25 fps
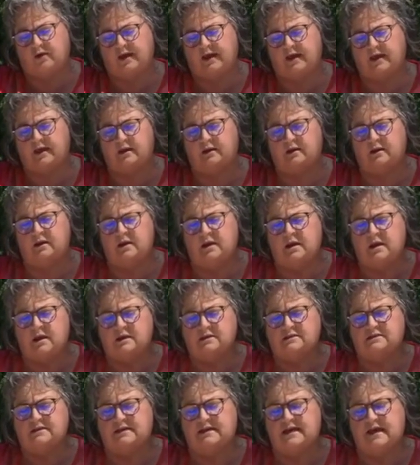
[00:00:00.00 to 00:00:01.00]
and
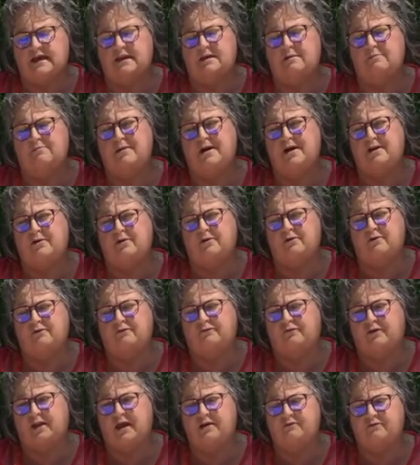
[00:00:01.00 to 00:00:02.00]
to get a better
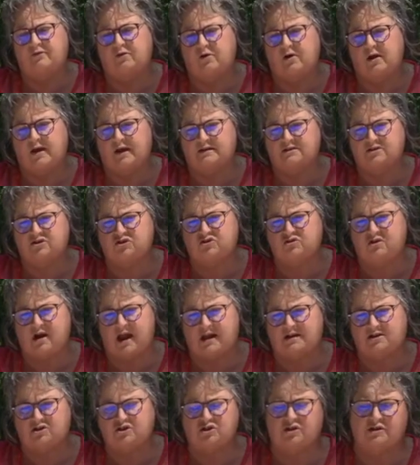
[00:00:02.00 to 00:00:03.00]
flavor
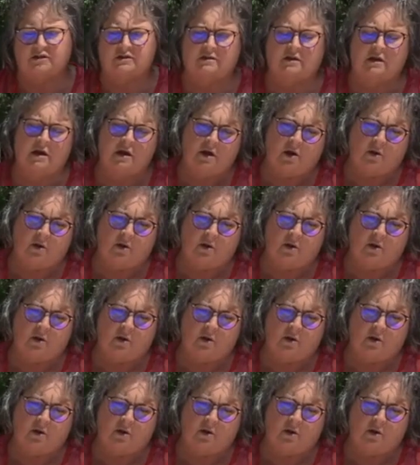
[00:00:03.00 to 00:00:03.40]
extraction.